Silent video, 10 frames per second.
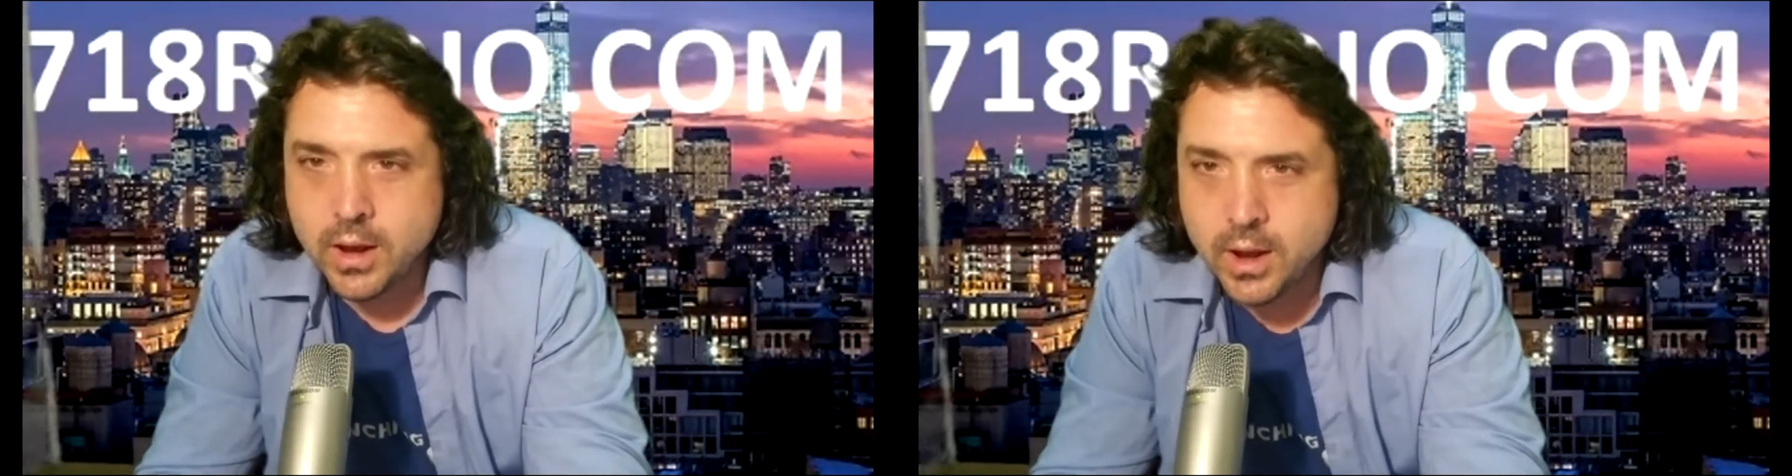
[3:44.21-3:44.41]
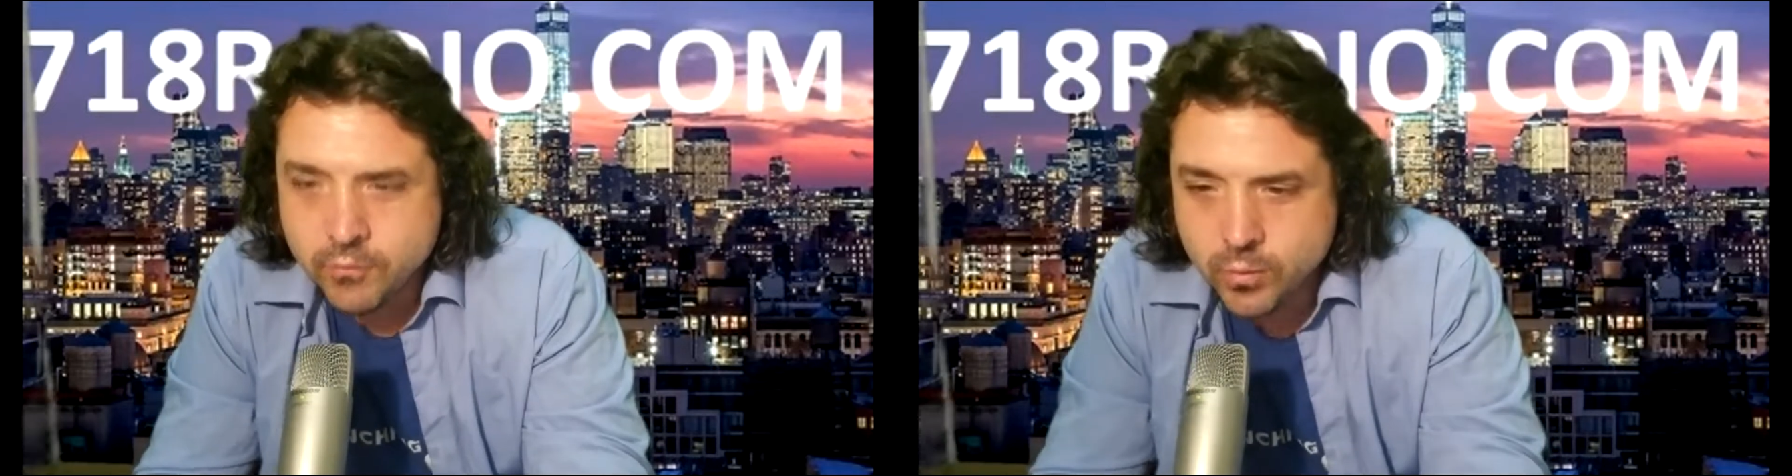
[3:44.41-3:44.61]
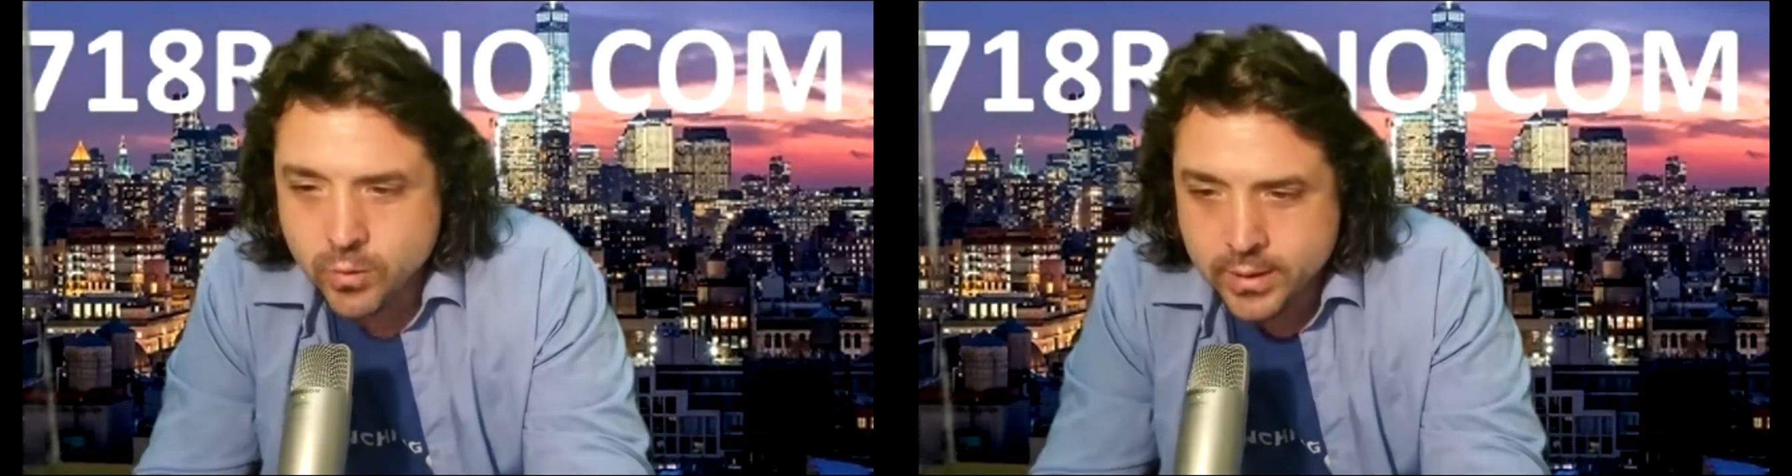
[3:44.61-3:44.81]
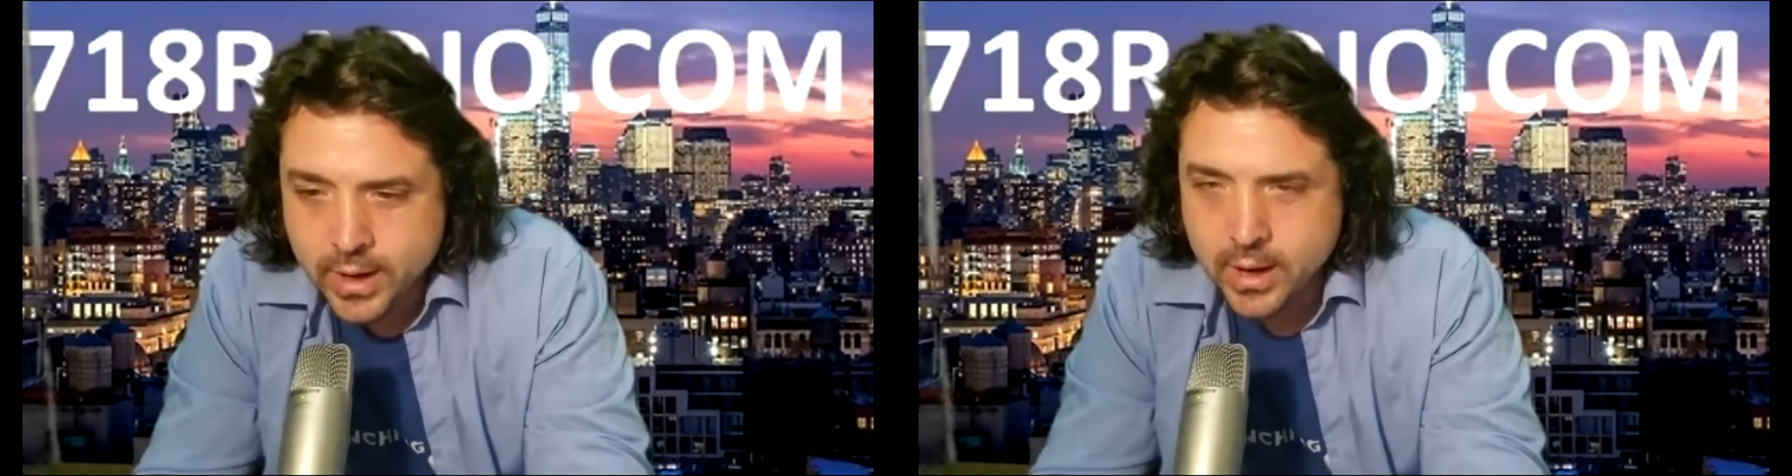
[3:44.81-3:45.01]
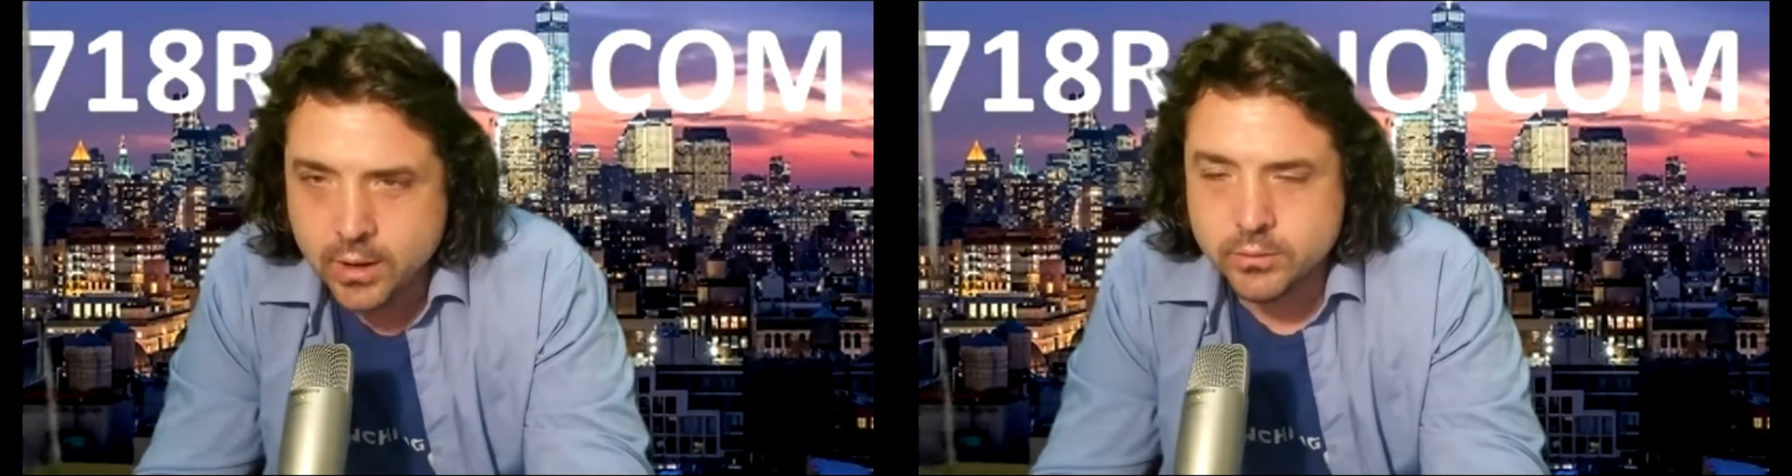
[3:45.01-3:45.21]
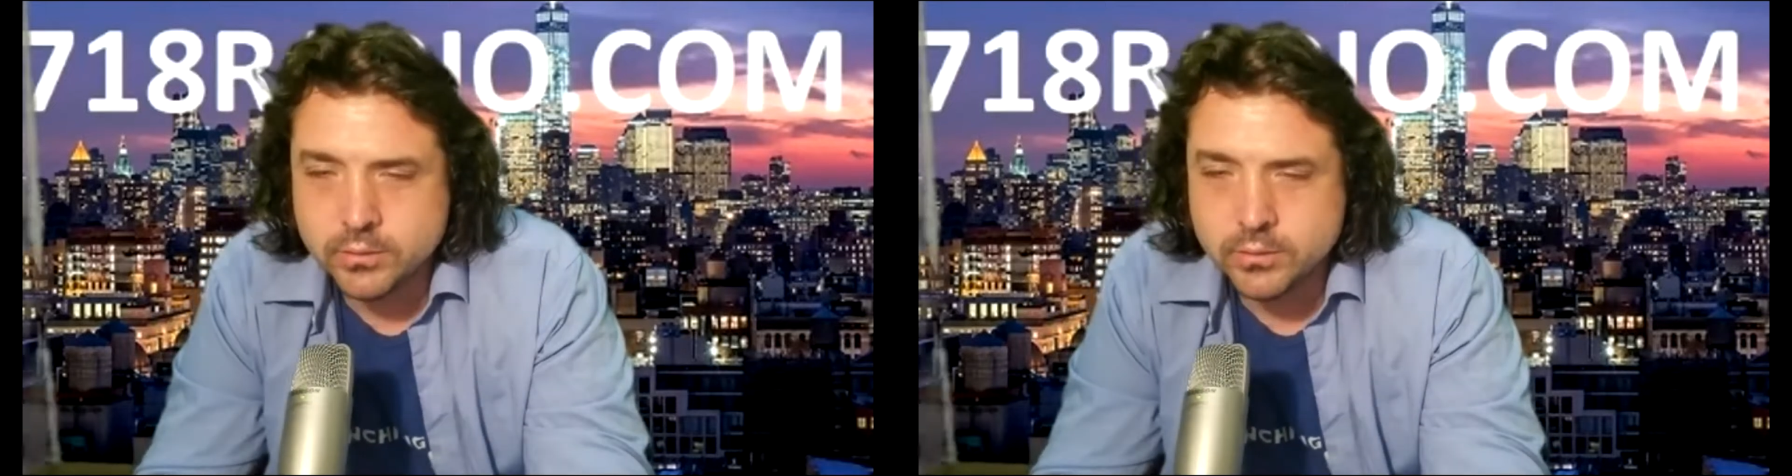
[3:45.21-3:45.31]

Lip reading: everyone down.